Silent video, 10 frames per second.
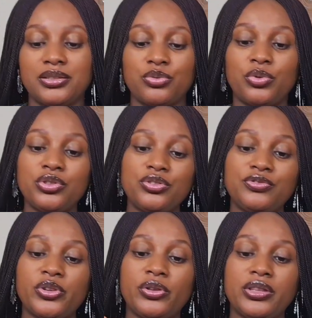Once
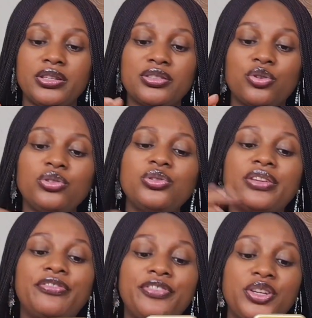you've done this, go to
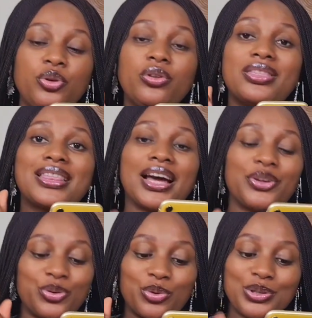the video that
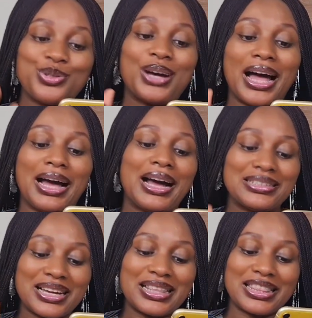you want to
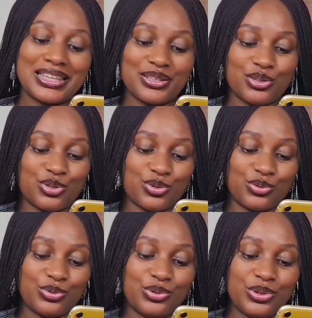add this
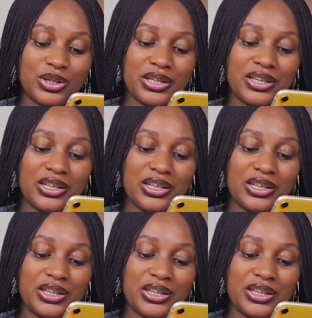to.